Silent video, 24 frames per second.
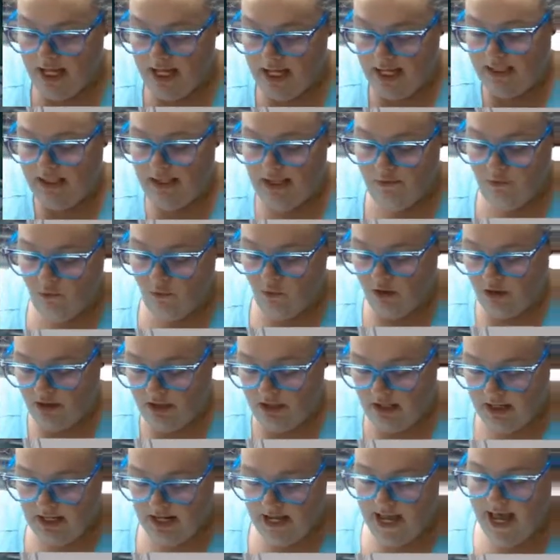and then we're
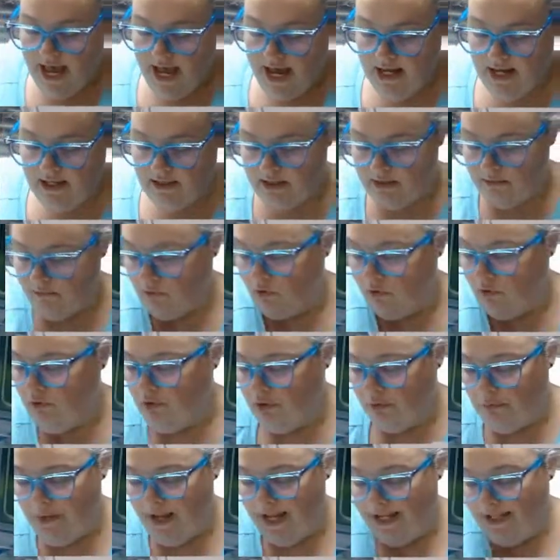going to add some
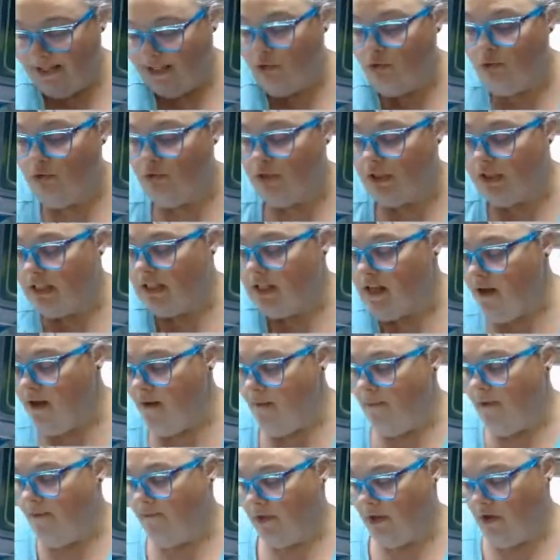lunar paste to some
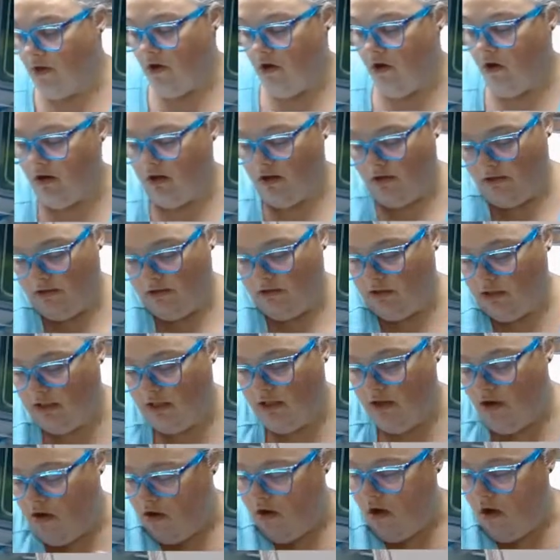of the hearts. Not